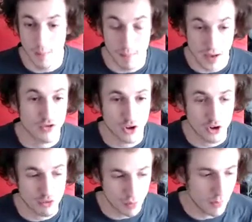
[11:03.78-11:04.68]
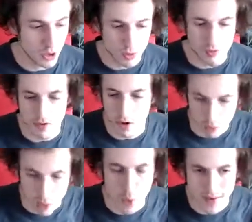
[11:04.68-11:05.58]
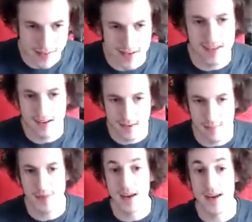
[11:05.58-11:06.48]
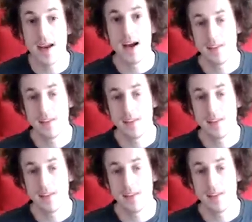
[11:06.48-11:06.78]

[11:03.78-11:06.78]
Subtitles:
bench contributors are going to need to be